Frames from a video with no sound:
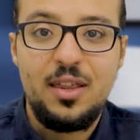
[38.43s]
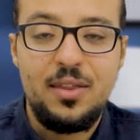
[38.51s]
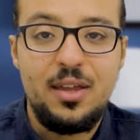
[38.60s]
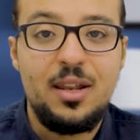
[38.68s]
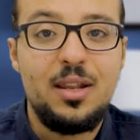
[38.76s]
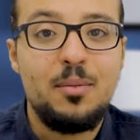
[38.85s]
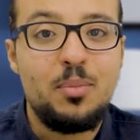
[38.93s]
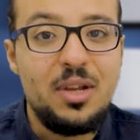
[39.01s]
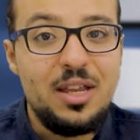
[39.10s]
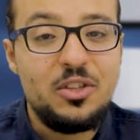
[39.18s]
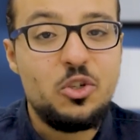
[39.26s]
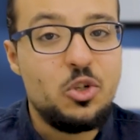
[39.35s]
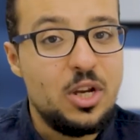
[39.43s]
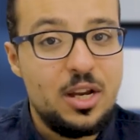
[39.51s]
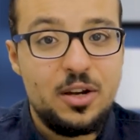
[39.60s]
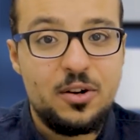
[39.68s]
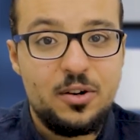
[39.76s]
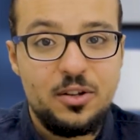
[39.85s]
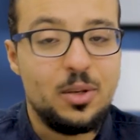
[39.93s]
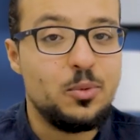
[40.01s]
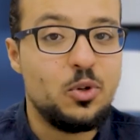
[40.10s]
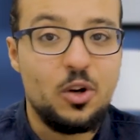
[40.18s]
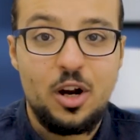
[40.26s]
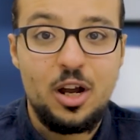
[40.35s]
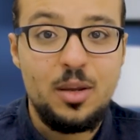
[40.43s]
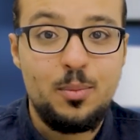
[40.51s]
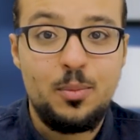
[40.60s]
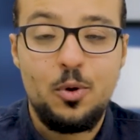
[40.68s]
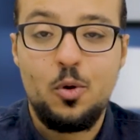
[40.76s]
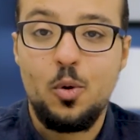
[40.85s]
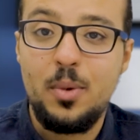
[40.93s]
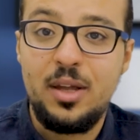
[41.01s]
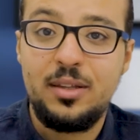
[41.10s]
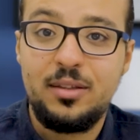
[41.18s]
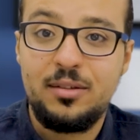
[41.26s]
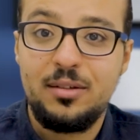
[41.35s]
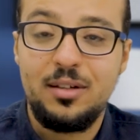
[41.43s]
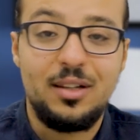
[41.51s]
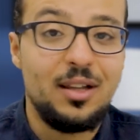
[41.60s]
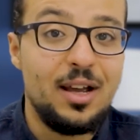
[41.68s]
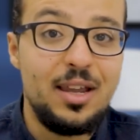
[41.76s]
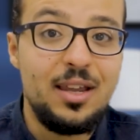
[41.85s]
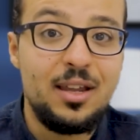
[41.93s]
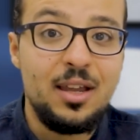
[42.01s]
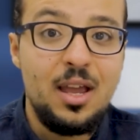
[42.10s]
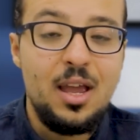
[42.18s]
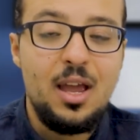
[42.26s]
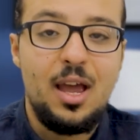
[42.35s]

then please share, subscribe, comment, like,